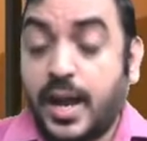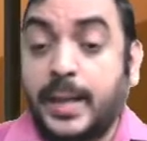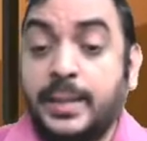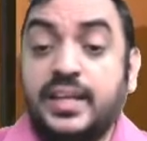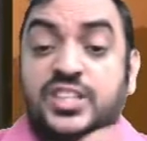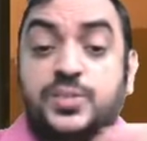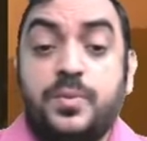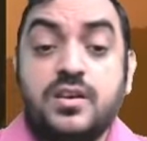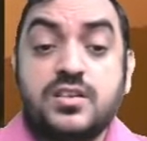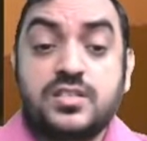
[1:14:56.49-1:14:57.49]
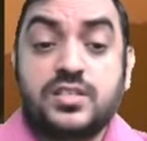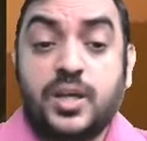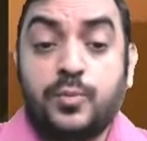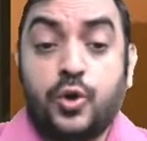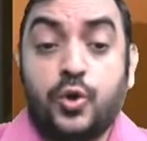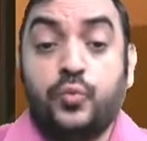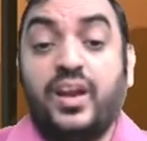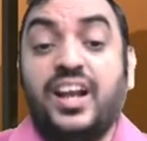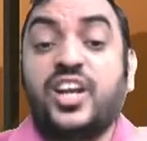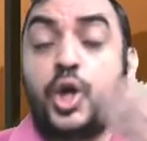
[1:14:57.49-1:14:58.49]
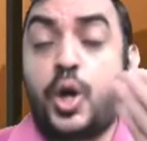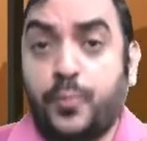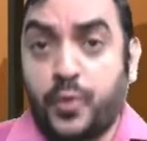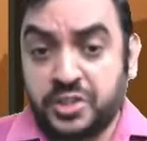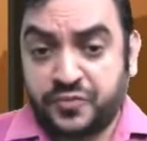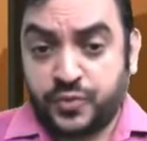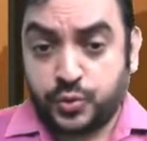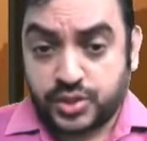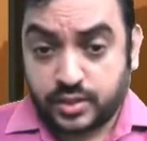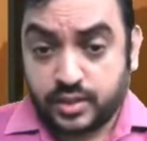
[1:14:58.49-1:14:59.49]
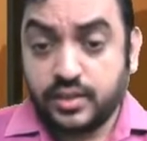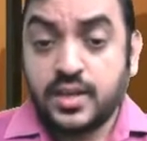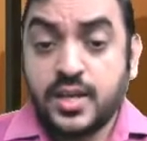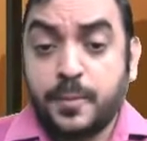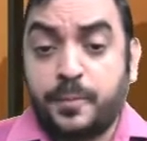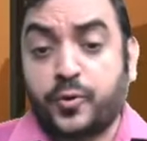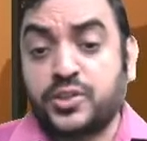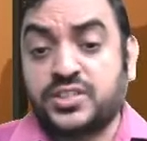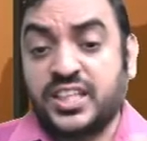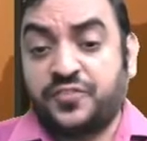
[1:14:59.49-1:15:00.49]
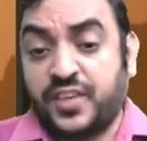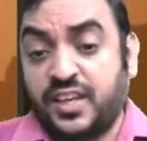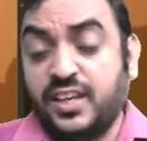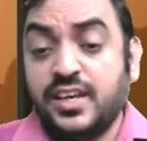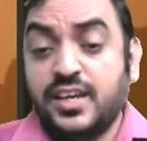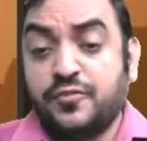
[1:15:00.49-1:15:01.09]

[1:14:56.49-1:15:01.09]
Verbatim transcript: undisbursed term loan will draw upon the future processing fee